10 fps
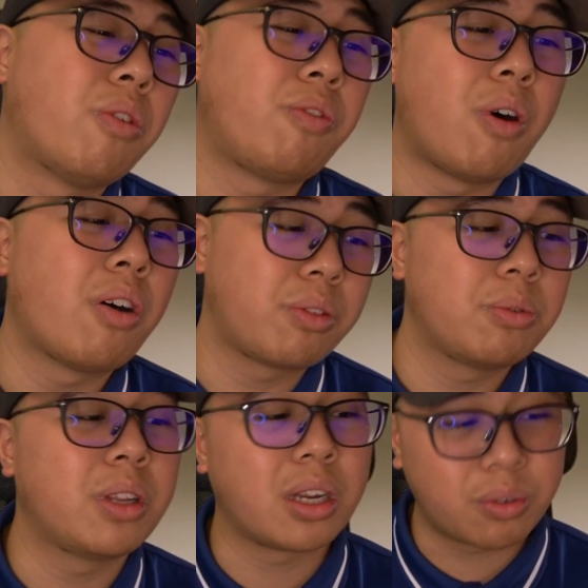fall
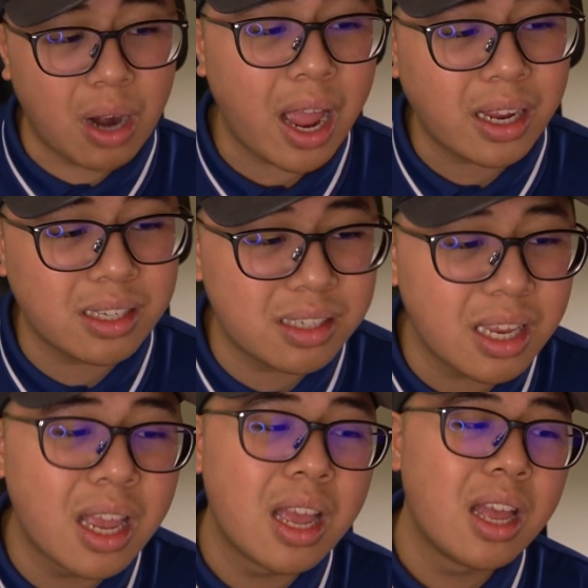through the
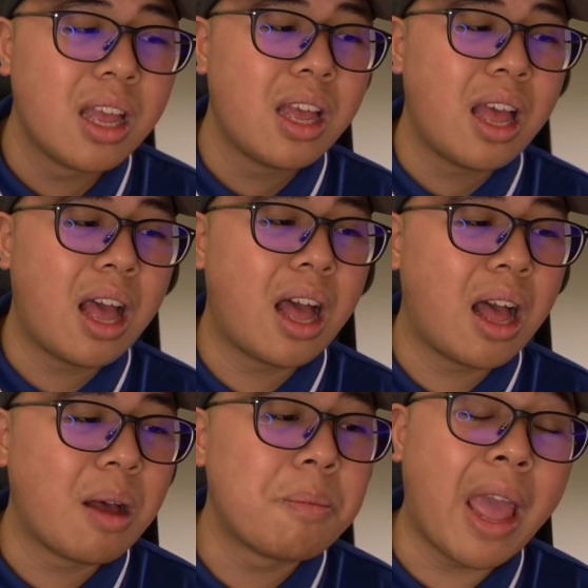cracks.
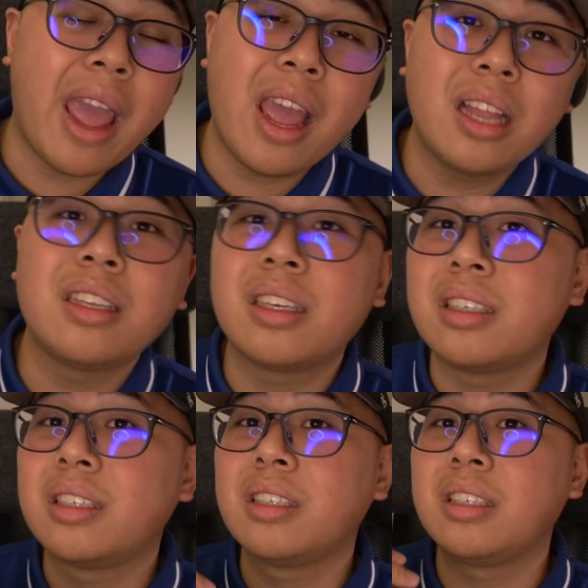And
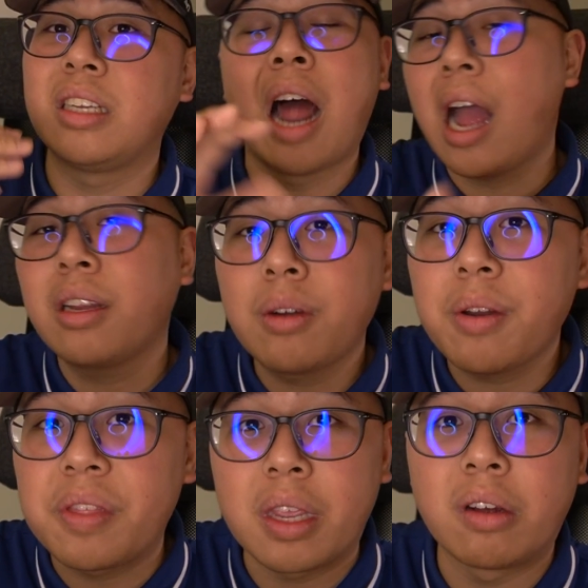I
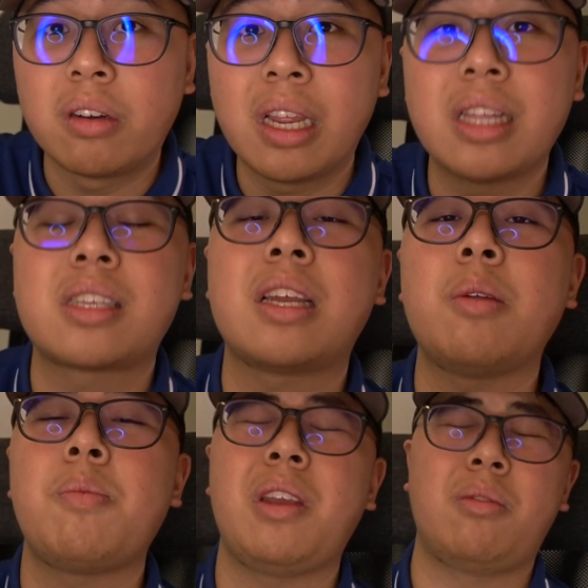agree with you. It's going
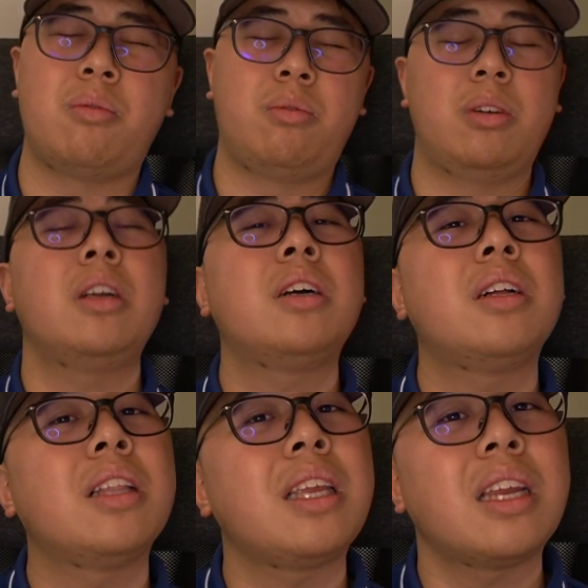to be
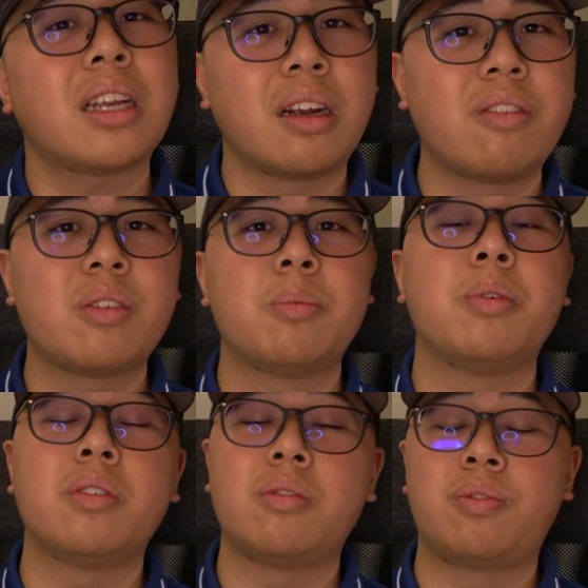really
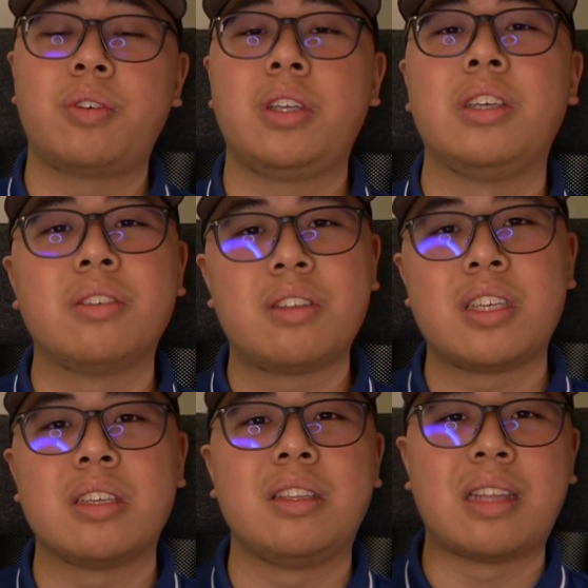uncomfortable for you
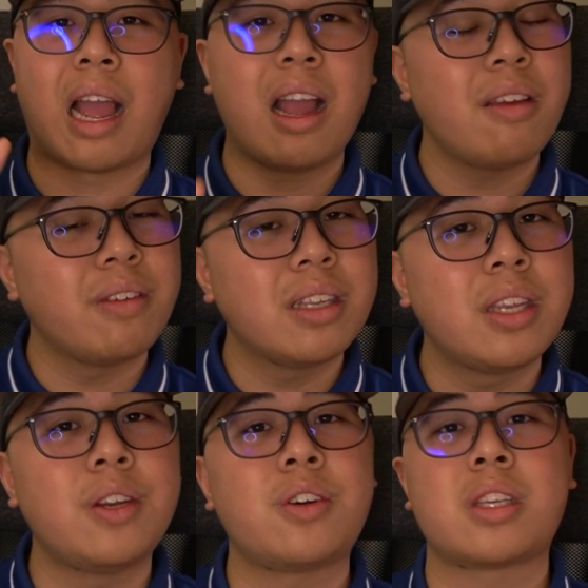to dive
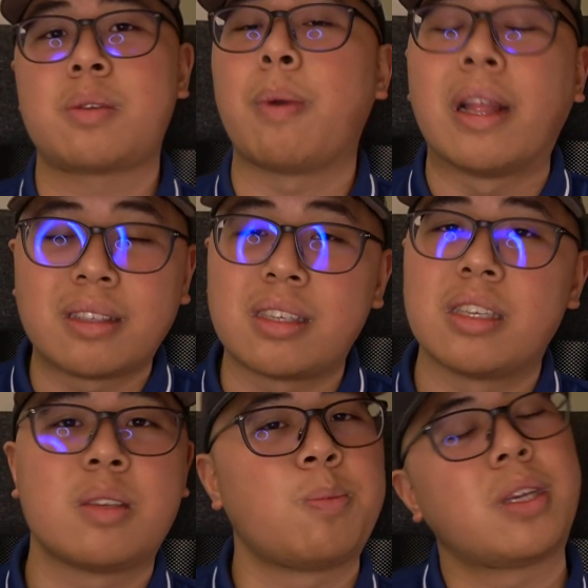into your
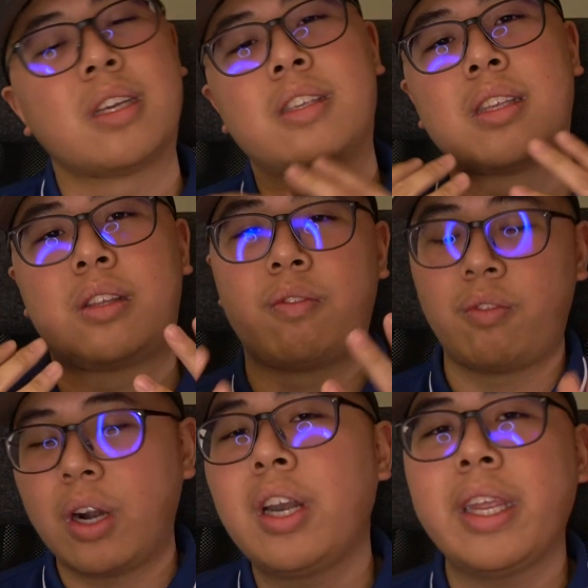expenses because it's
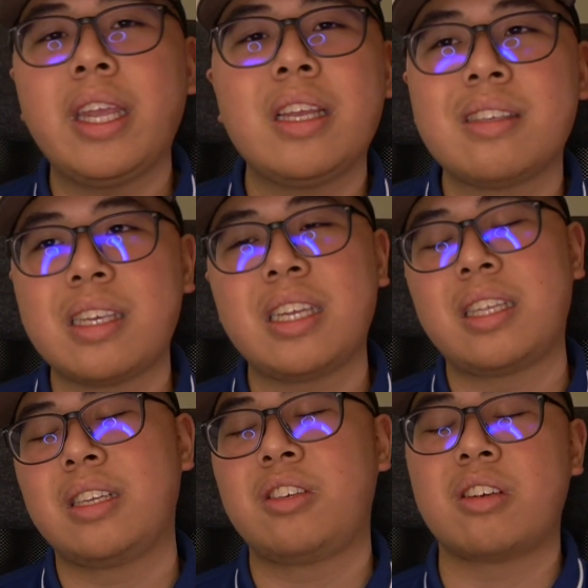very easy
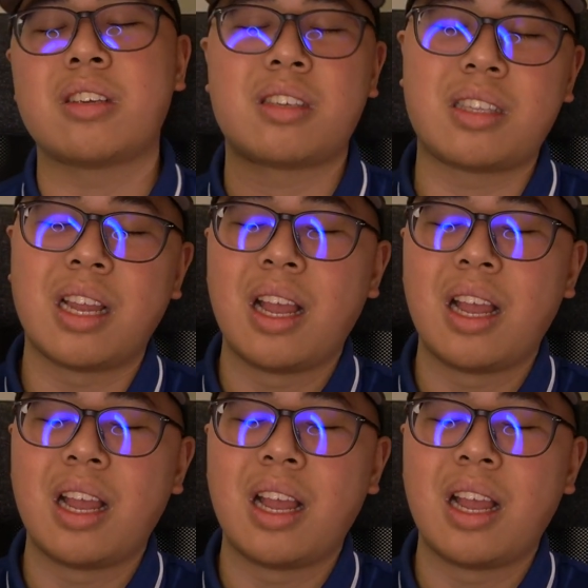to just